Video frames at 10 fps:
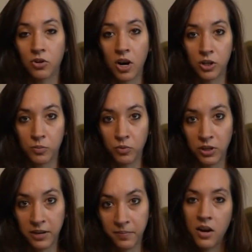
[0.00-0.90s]

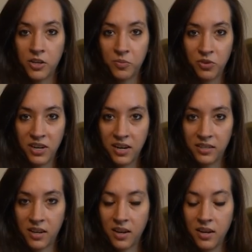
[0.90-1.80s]
Rajamouli. Rajamouli
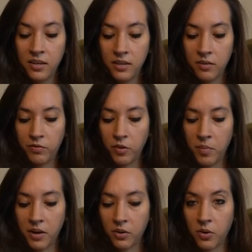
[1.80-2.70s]
is an Indian
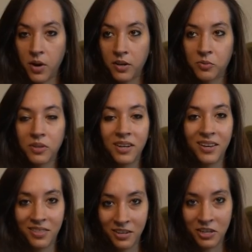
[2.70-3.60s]
filmmaker who has really
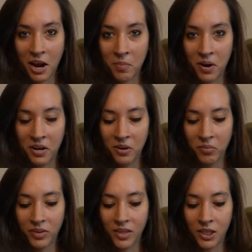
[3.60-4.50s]
hit the jackpot here
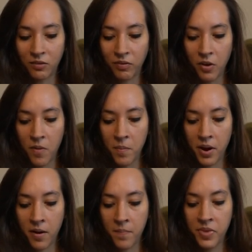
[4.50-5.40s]
with this film,
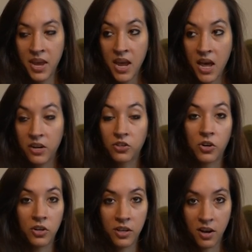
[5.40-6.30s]
um, and it's
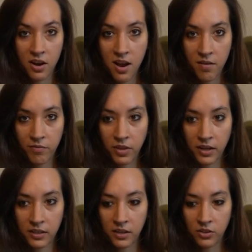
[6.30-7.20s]
currently on
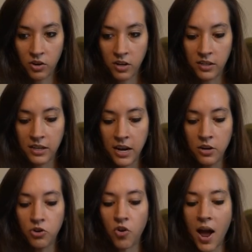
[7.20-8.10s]
Netflix and it's starting to
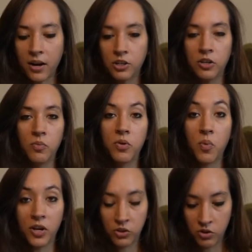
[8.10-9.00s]
gain traction with
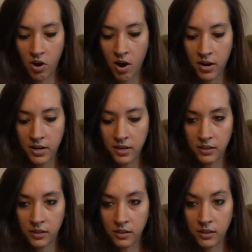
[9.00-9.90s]
Western
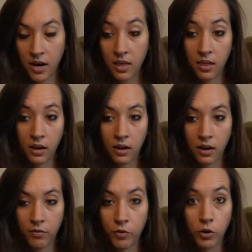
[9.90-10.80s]
audiences, and I think
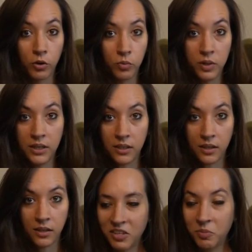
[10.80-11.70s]
uh, for good
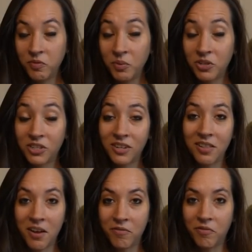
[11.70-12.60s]
reason. This movie was just a
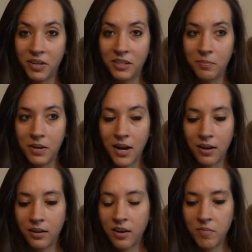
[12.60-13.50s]
lot of fun to me. I,
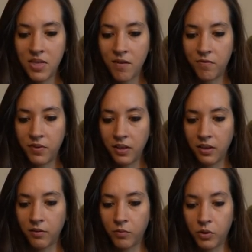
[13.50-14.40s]
it gave me that
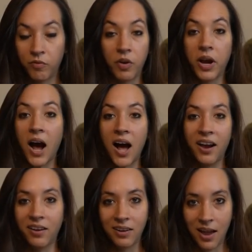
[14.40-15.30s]
feeling of where you're very
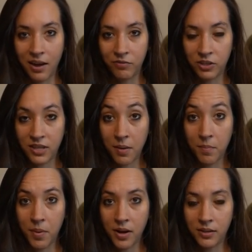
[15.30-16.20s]
high on life, just
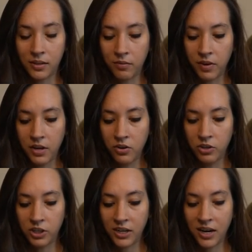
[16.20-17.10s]
that buzz of
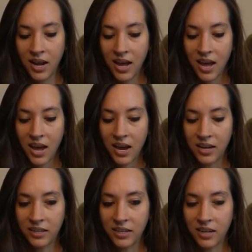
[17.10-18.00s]
energy.
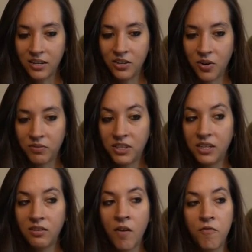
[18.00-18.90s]
And, uh, you know, I've
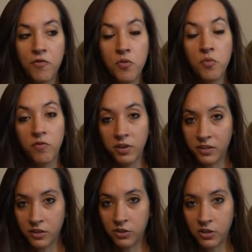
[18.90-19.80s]
seen a few movies
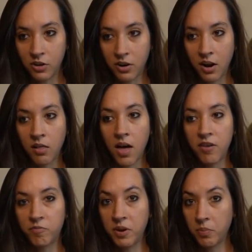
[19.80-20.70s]
this year, and a lot
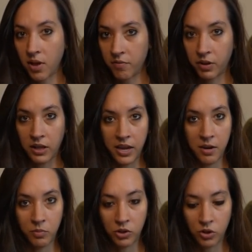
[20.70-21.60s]
of people have
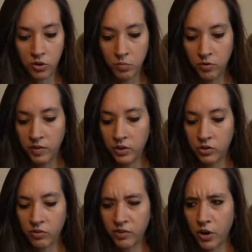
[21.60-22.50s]
claimed certain movies
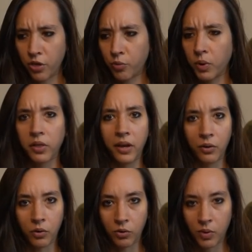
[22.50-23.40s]
are very thrilling
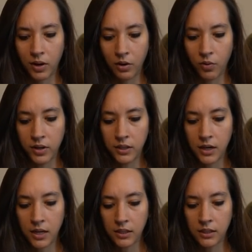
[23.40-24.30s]
or gritty or
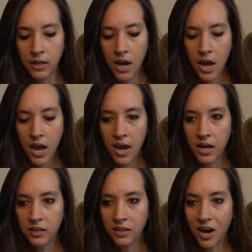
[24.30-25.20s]
intense
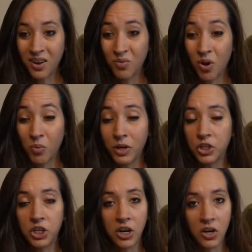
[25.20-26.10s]
and uh, I don't always
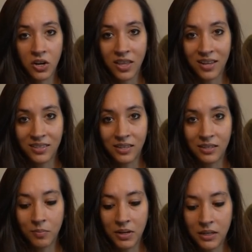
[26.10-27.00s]
share that
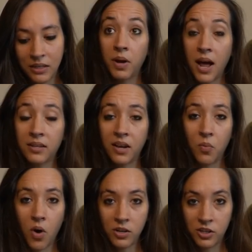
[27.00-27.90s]
sentiment. But as I
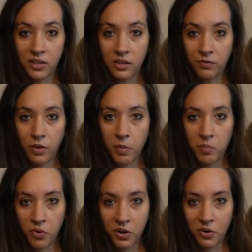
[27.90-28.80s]
watched this film, and
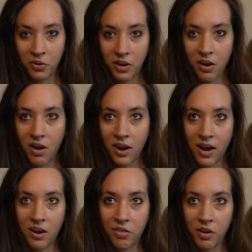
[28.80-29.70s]
pretty early on, I
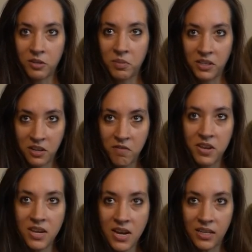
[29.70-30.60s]
kind of thought to myself,
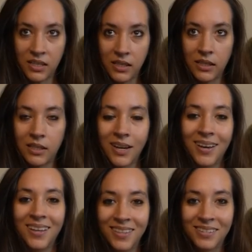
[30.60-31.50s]
yes, this
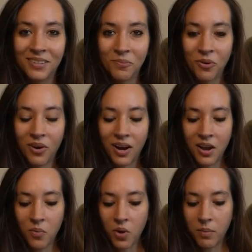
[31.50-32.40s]
this is more
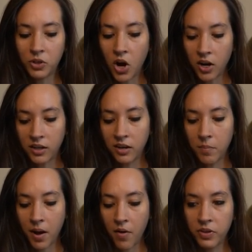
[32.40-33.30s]
kind of what I'm talking
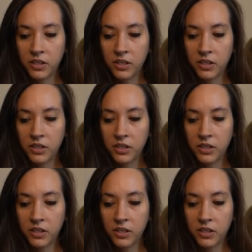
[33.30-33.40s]
about.